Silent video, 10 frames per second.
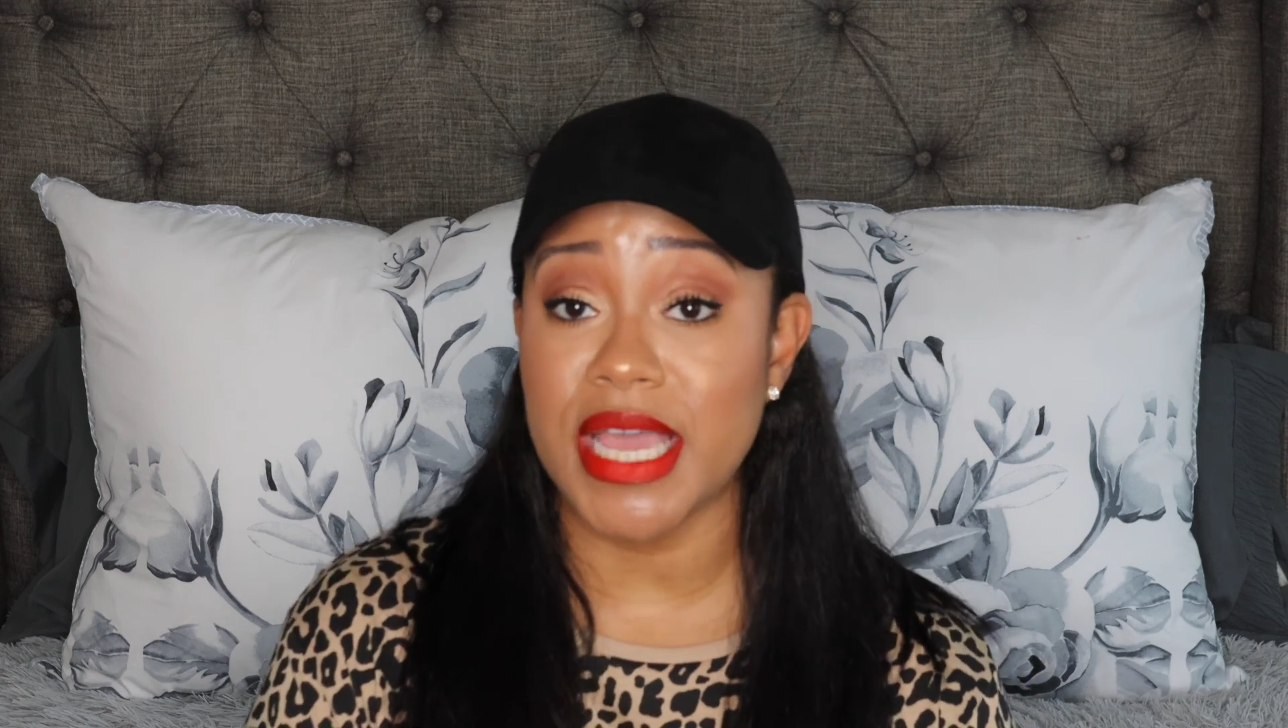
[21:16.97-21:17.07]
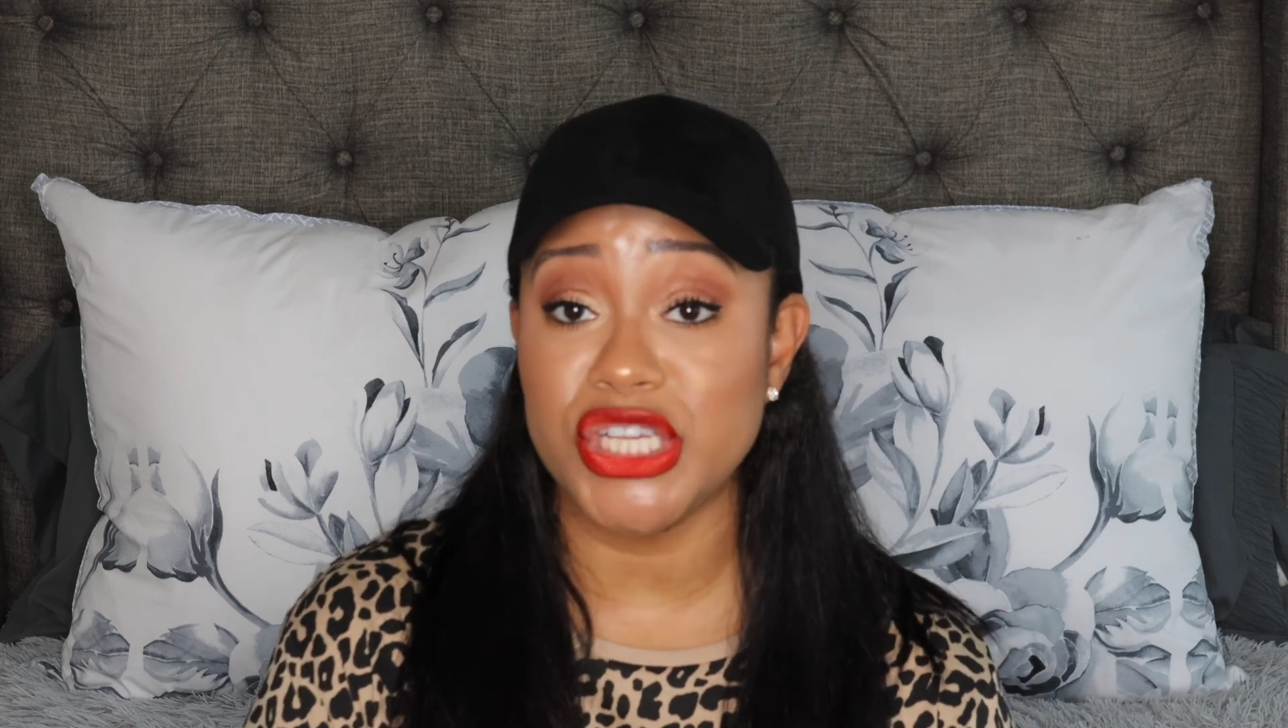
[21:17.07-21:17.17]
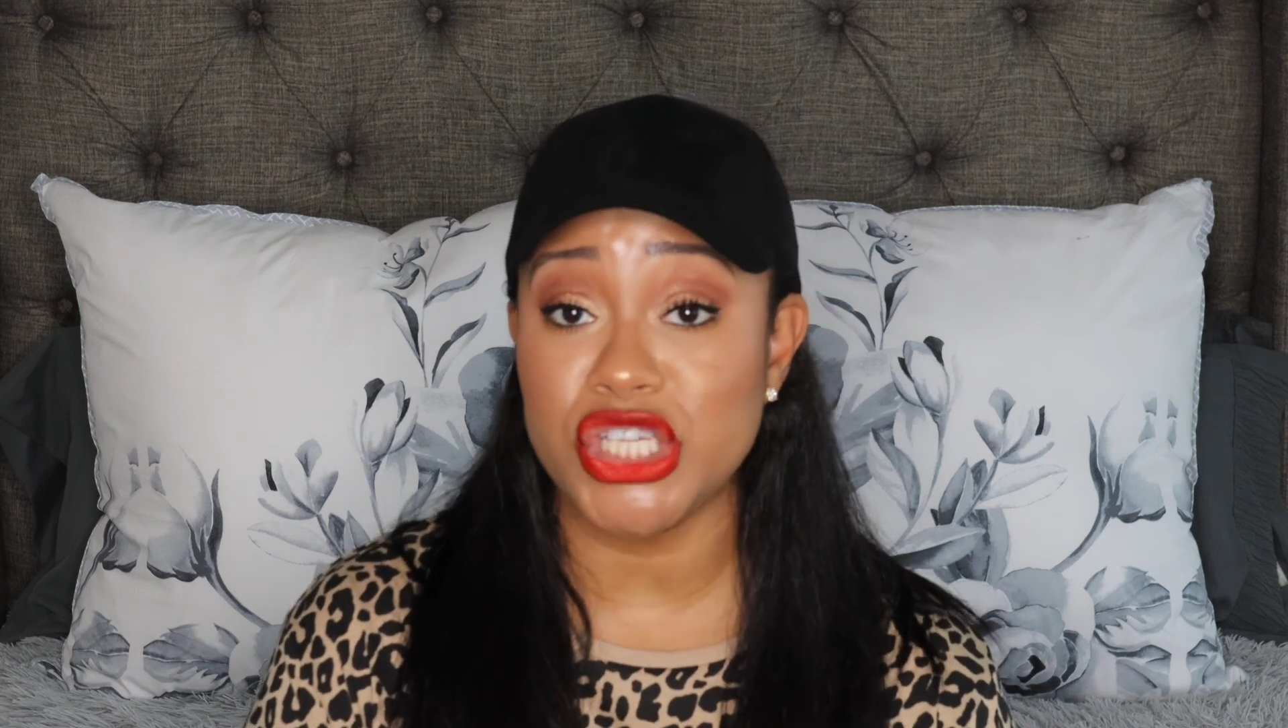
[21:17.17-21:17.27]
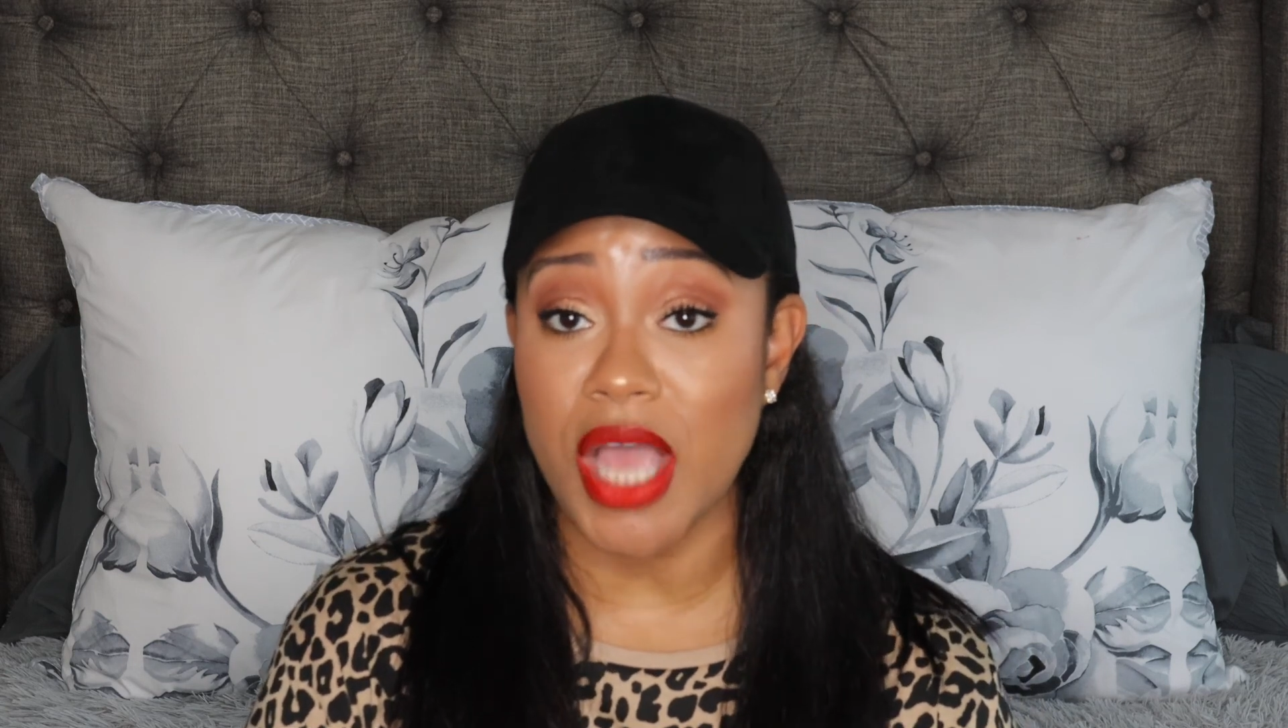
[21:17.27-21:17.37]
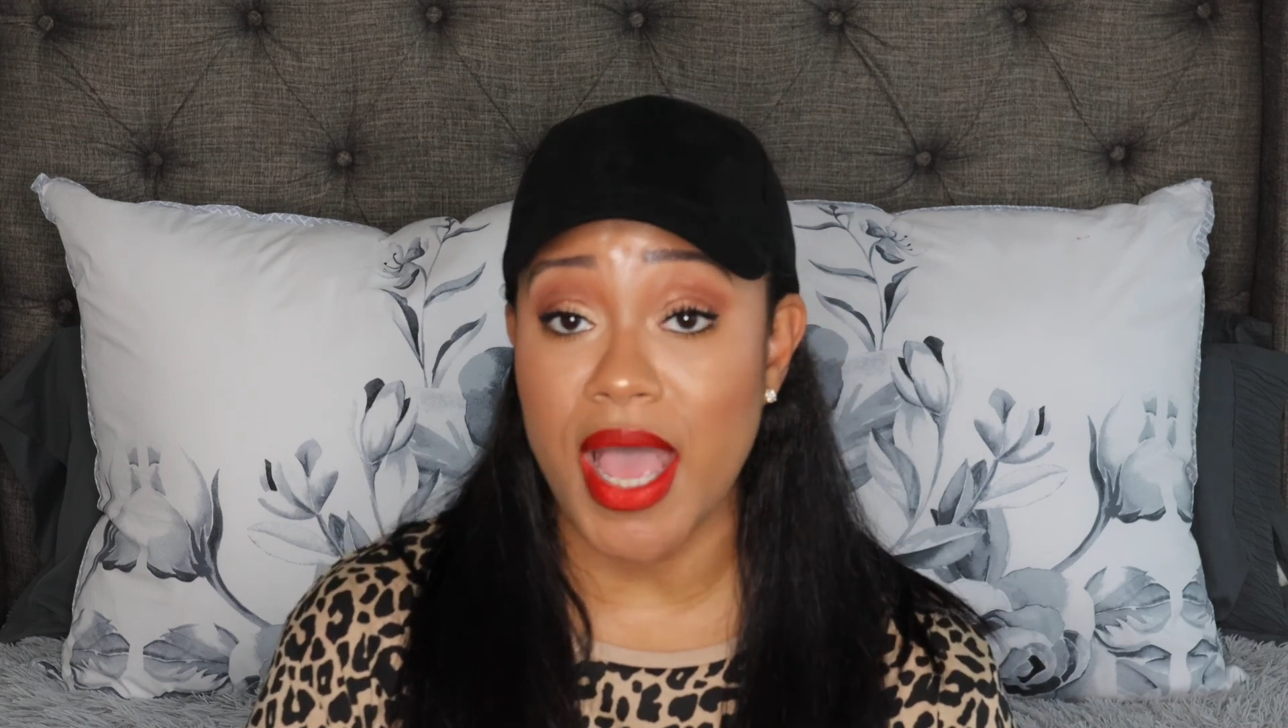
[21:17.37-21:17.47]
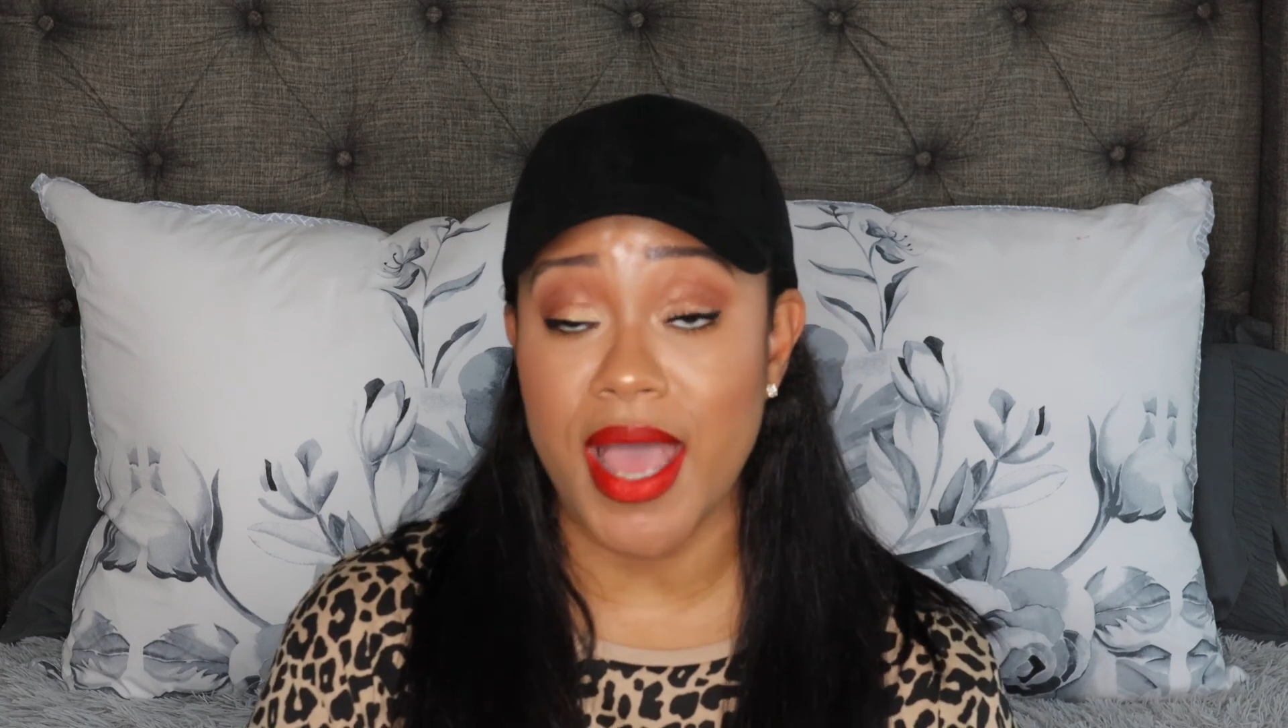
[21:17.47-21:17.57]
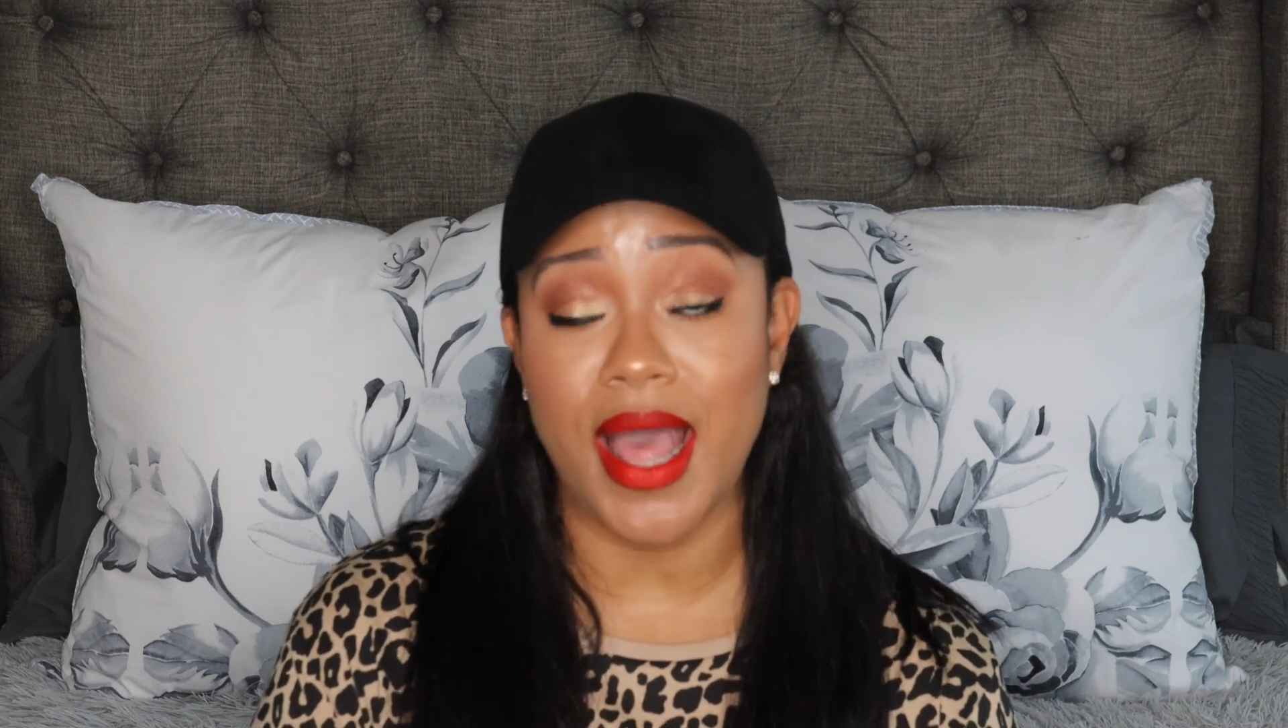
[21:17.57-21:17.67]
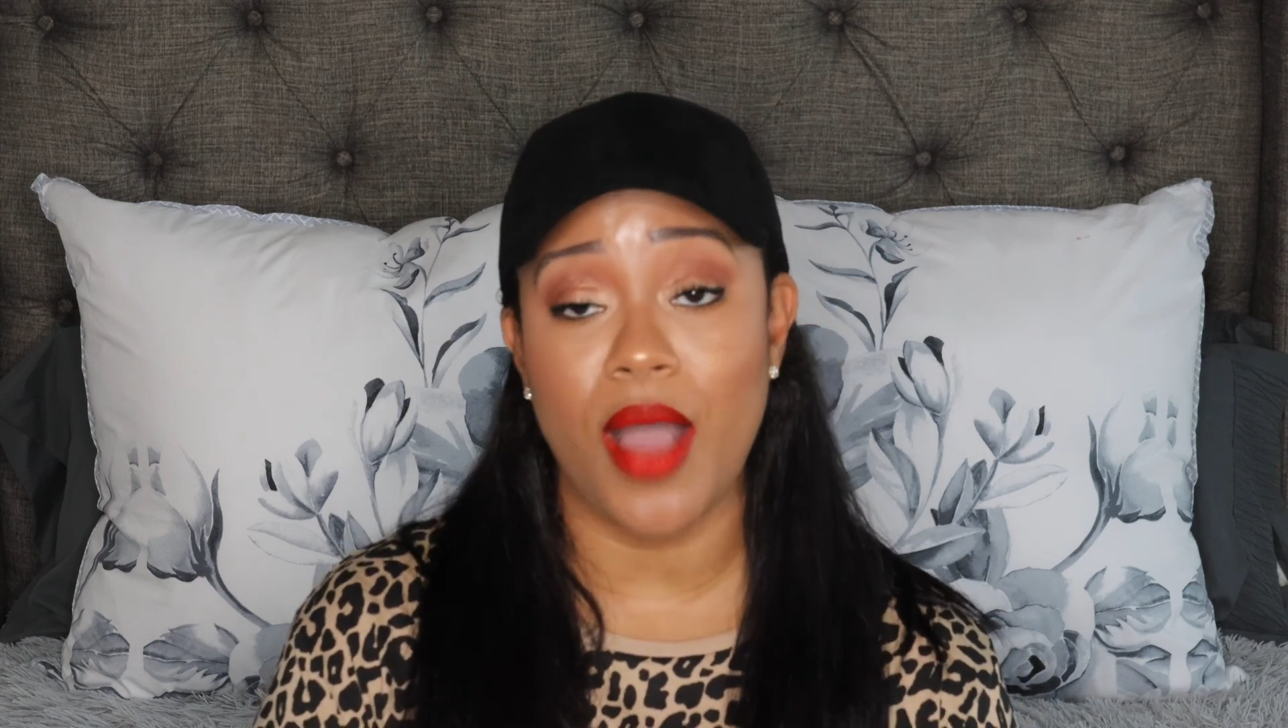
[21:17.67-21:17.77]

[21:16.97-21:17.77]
a shot,